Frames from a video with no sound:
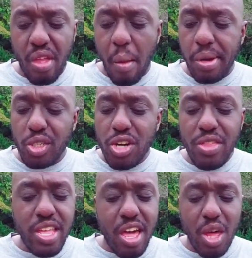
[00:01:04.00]
I'm gonna try
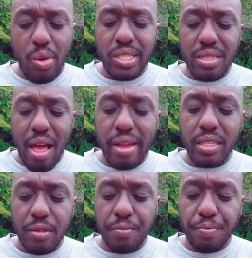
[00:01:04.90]
the yellow ones
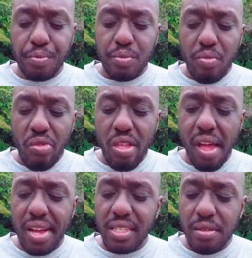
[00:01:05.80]
next,
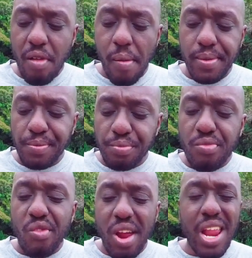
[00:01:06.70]
because
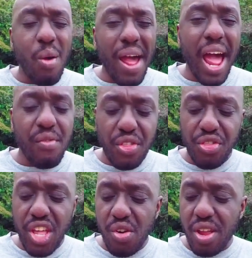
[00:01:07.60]
right now I have a
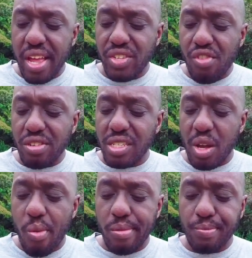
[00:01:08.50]
theory as far as
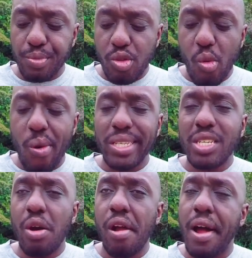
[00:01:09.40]
like what's
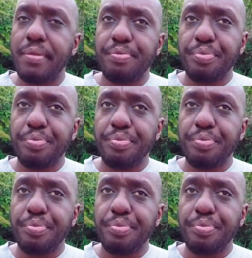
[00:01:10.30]
going on.